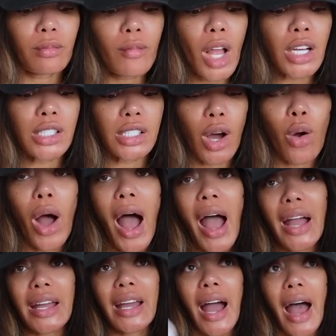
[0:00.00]
so
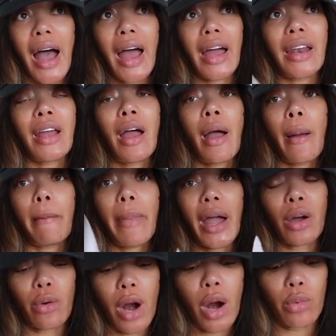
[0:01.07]
I got
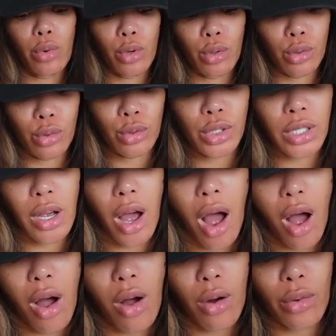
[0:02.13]
Baccarat Rouge
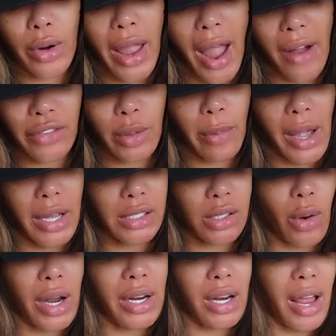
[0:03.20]
on Afterpay,
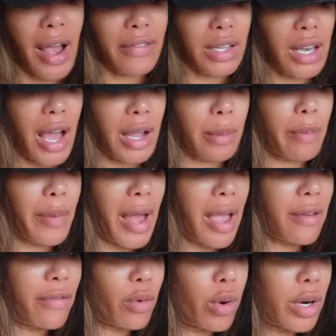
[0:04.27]
so I didn't have to like
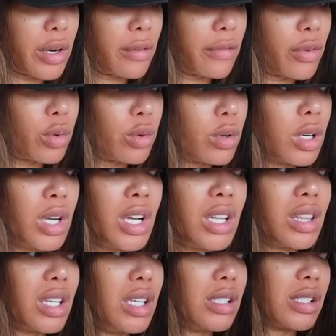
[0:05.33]
pay for it in full.
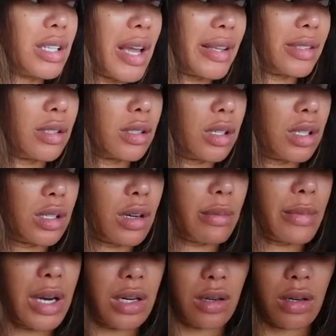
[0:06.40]
These nets is getting on
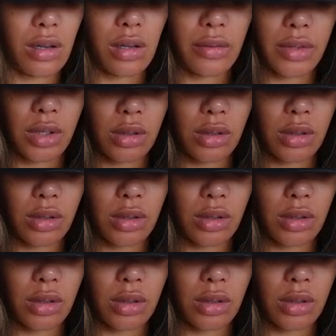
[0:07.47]
my nerves.